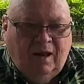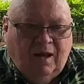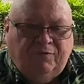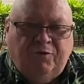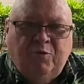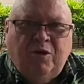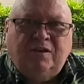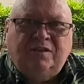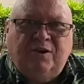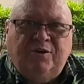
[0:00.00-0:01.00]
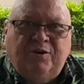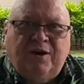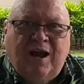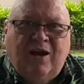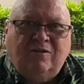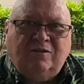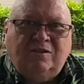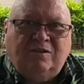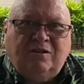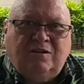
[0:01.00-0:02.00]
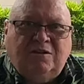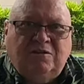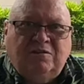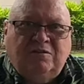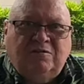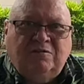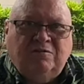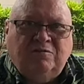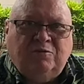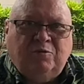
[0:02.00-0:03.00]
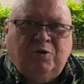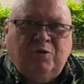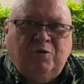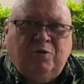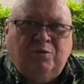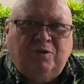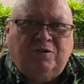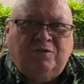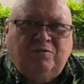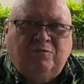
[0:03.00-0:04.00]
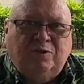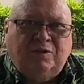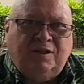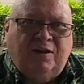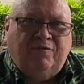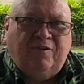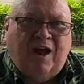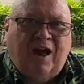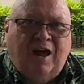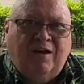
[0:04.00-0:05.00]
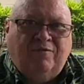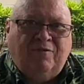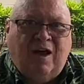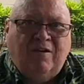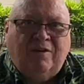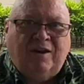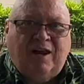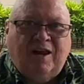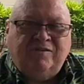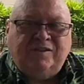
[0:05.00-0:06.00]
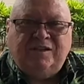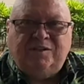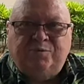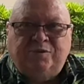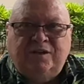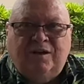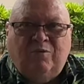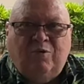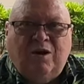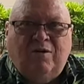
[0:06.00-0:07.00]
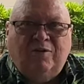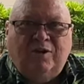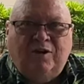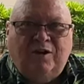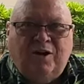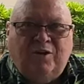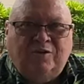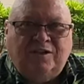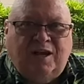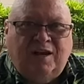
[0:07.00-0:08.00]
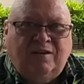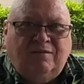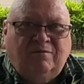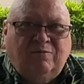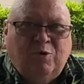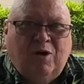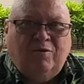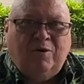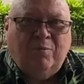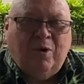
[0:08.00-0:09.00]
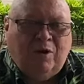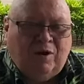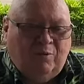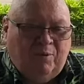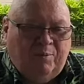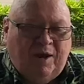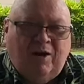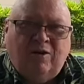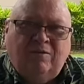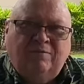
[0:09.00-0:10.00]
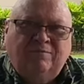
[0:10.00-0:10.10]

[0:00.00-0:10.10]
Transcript: if you wanted to sell your house, the realtor would say 5, 5.5, 6%, whatever you negotiated, whatever the market would bear.